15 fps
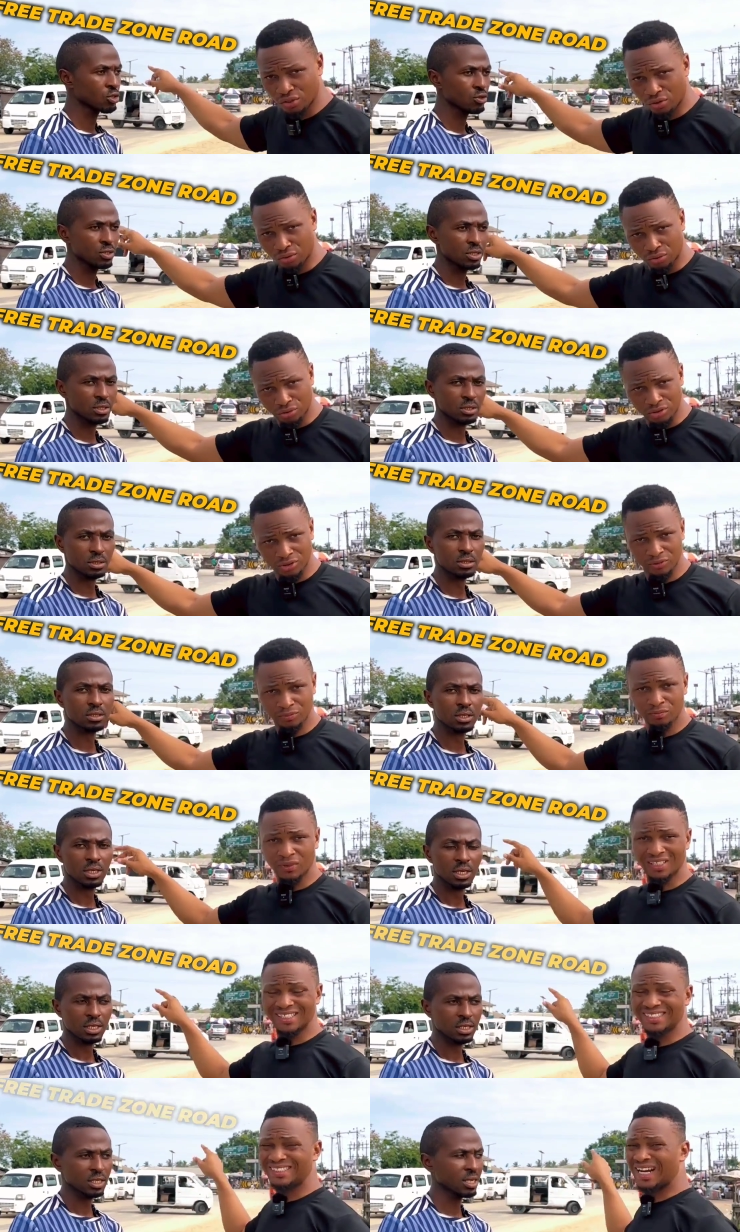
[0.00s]
Speaker 1: zone
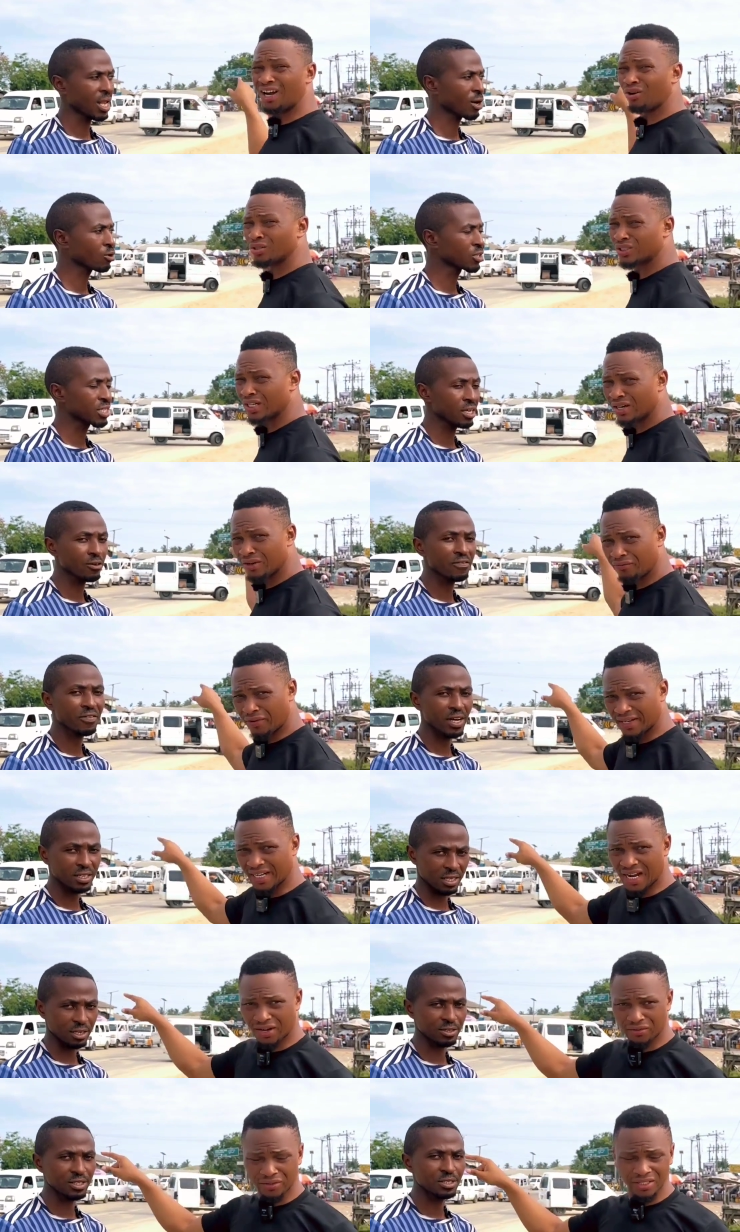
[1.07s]
the Dangote
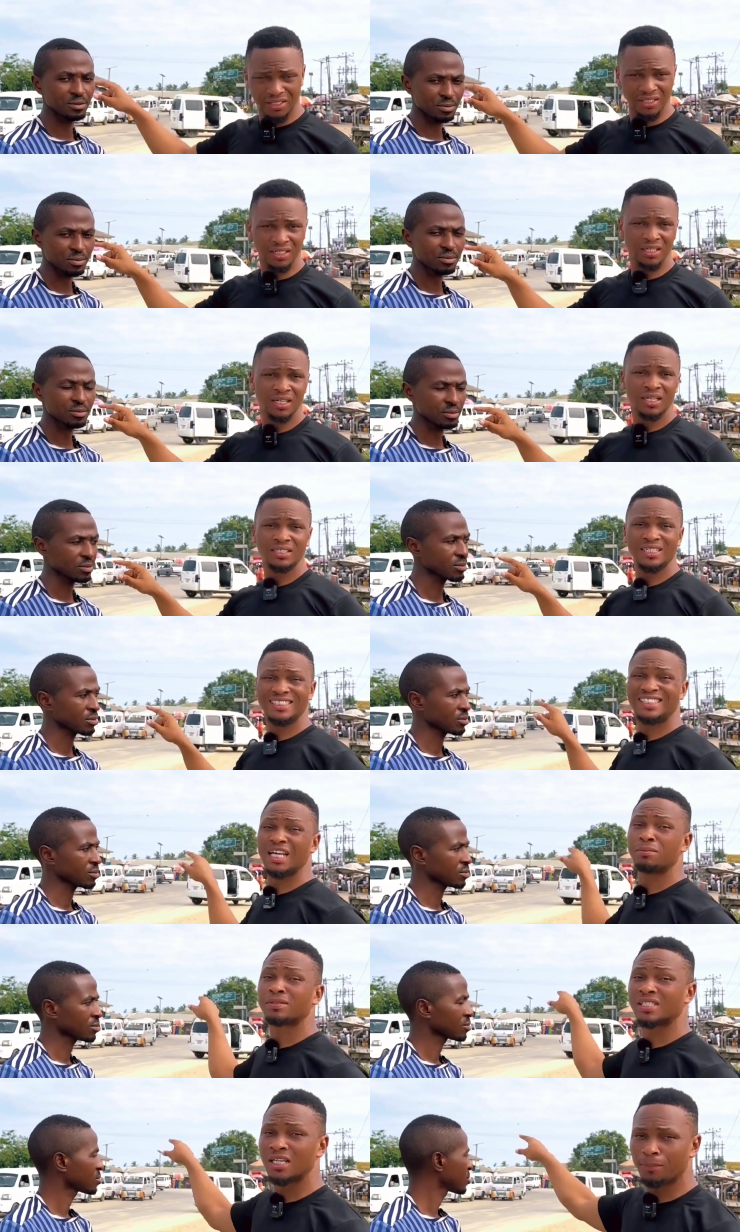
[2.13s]
refinery, the
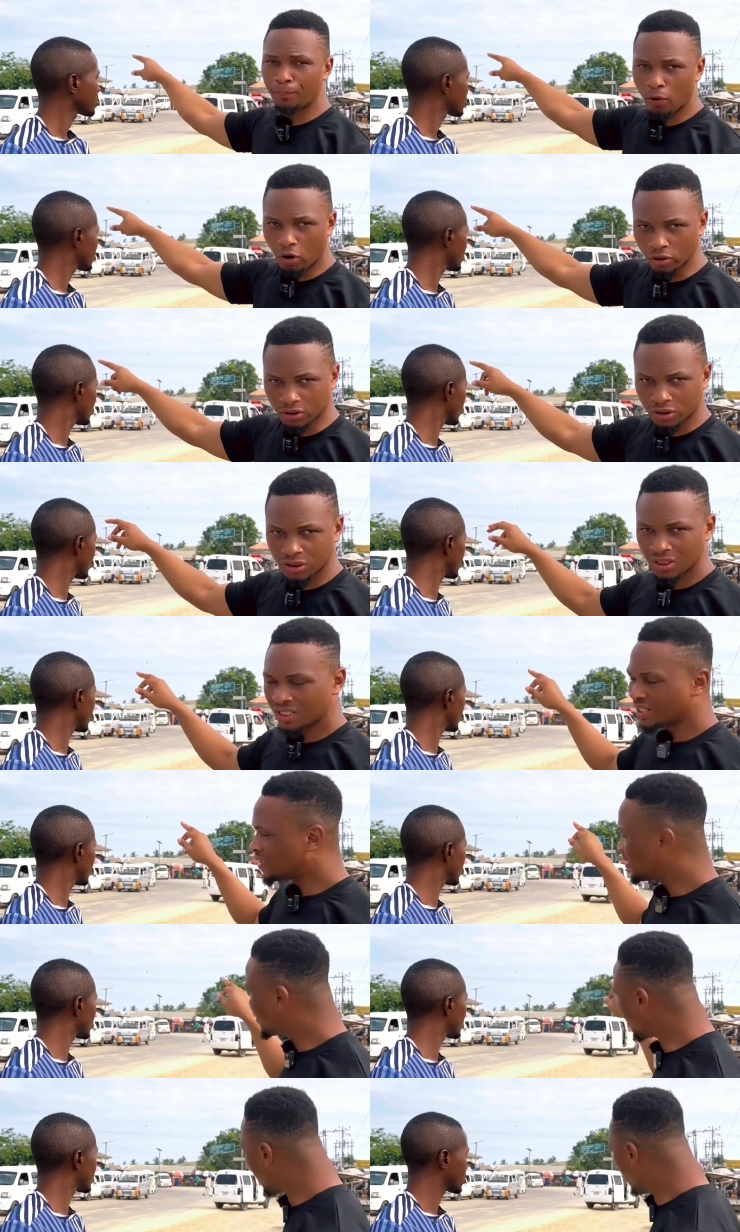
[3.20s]
deep sea port.
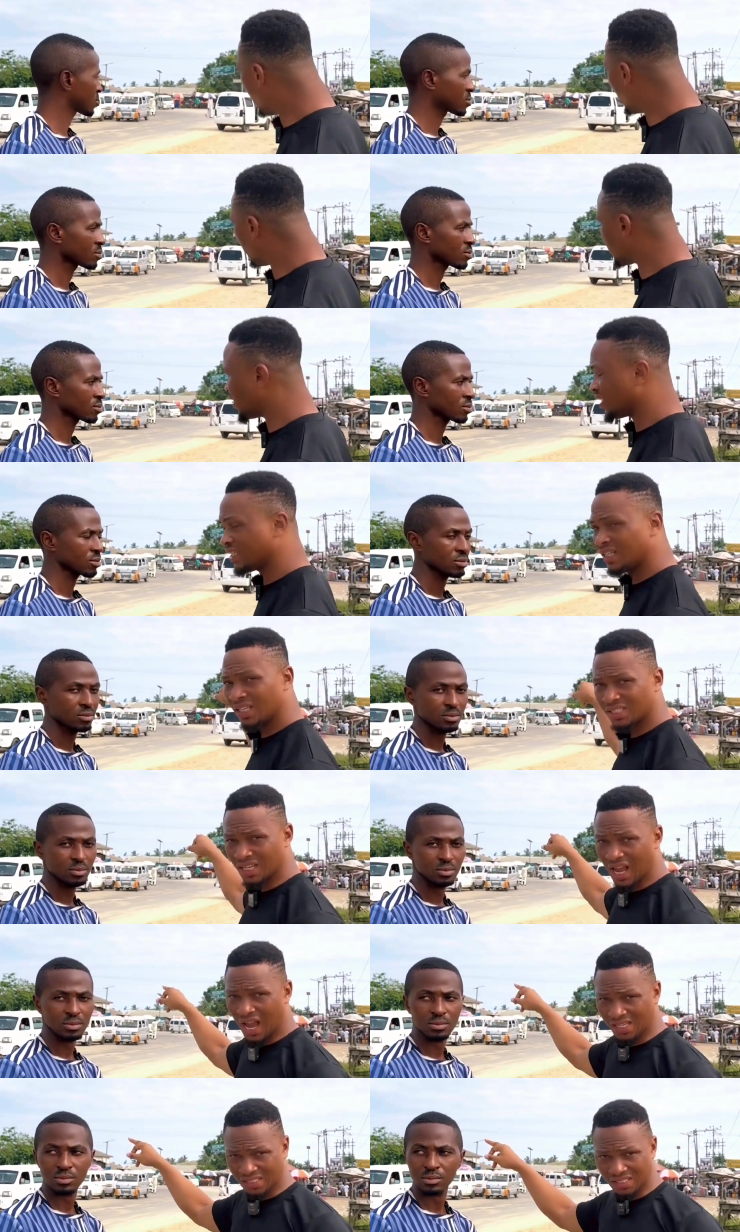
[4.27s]
They are all in these
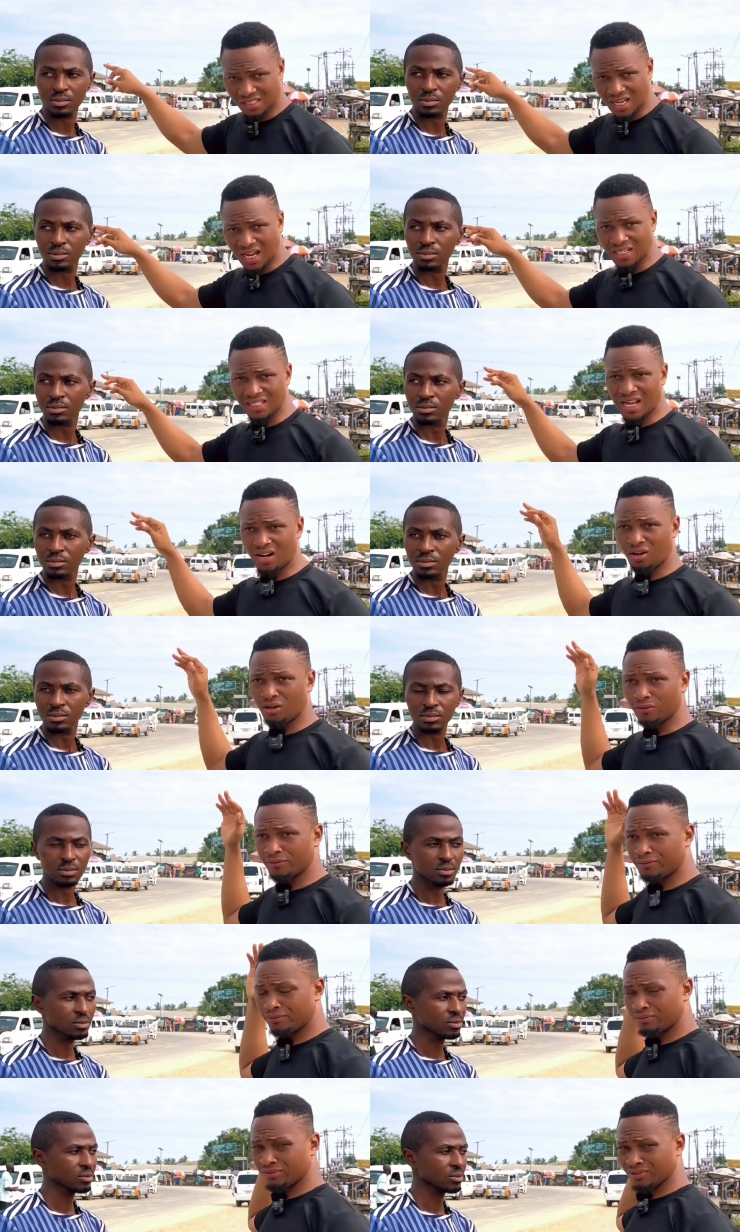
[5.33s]
axis, and there are a lot
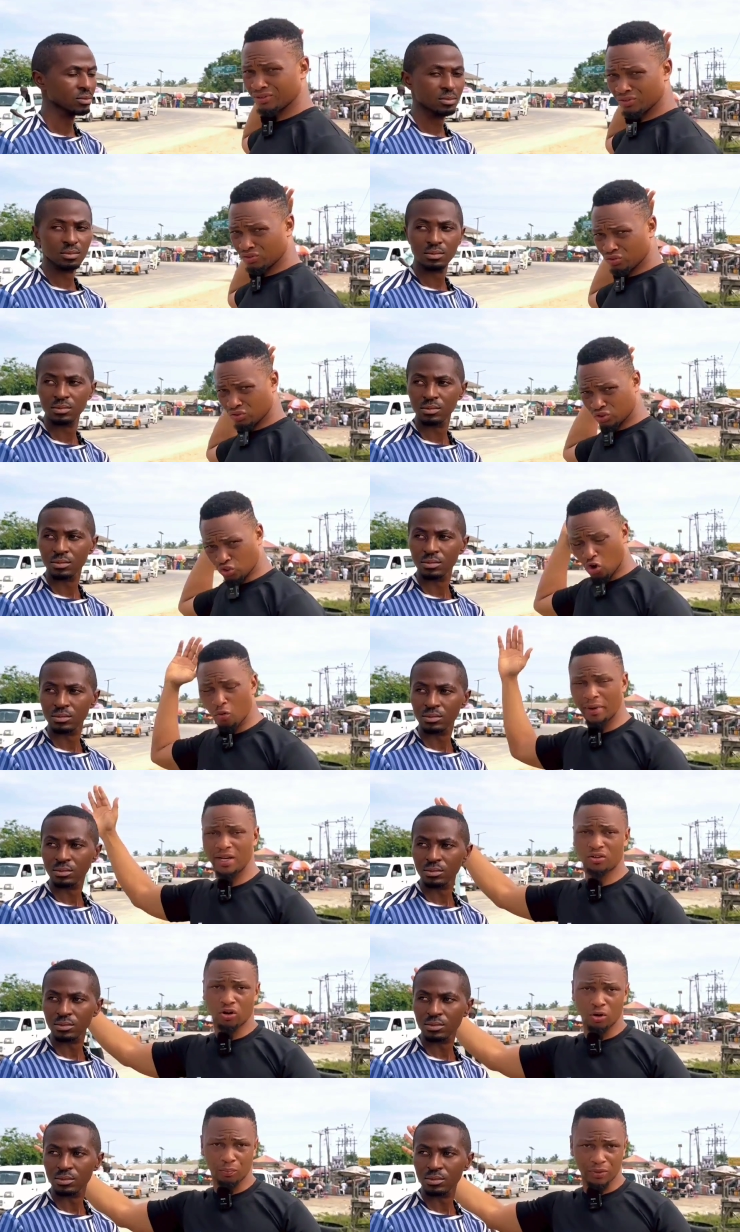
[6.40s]
of so many
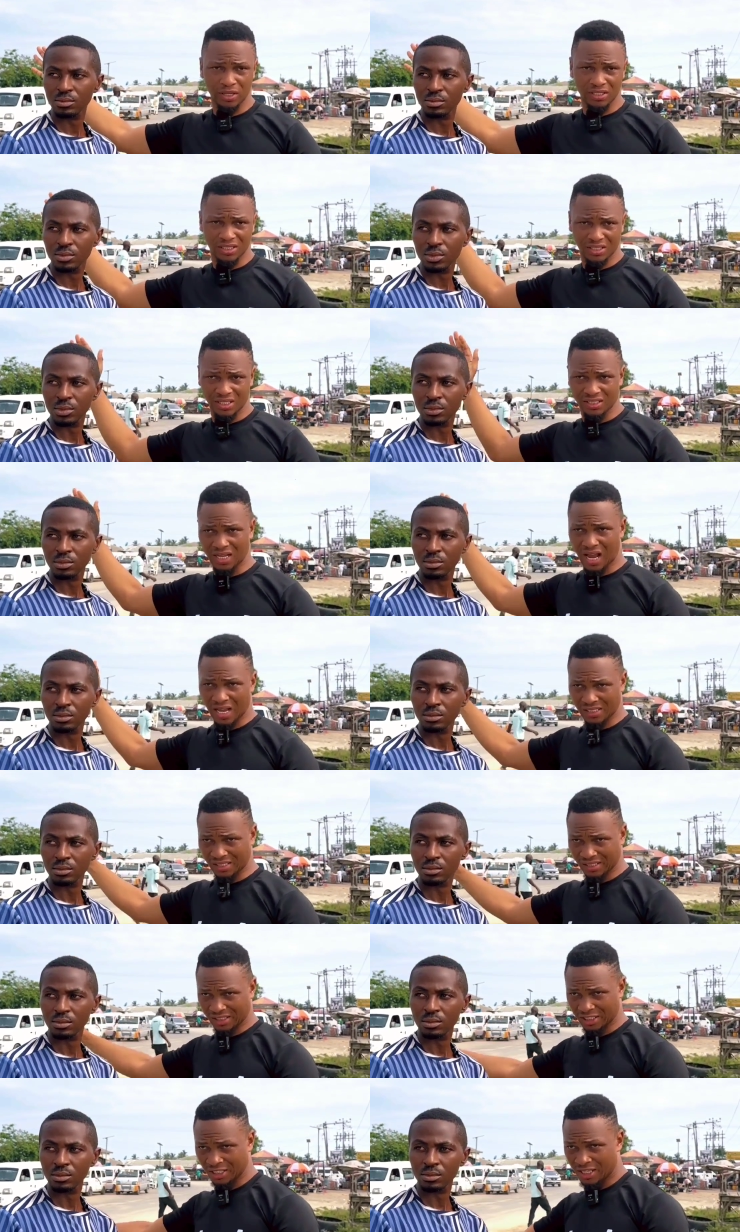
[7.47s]
companies in these
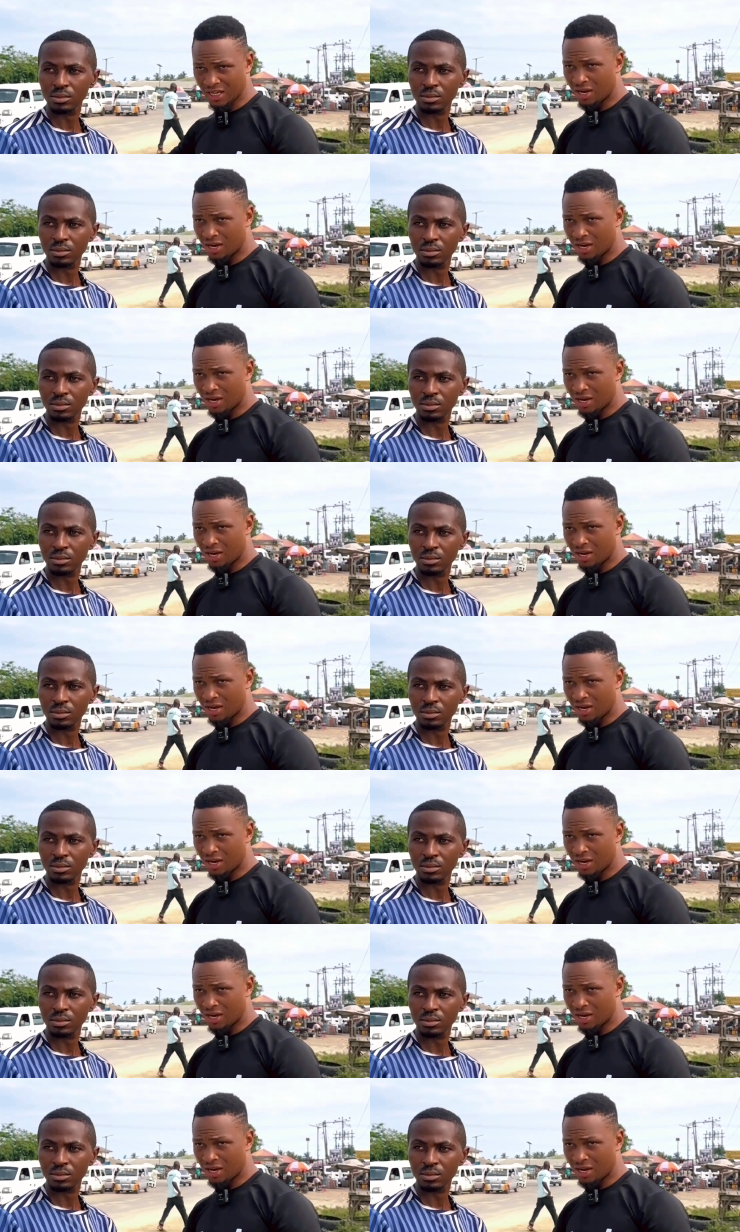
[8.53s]
axis.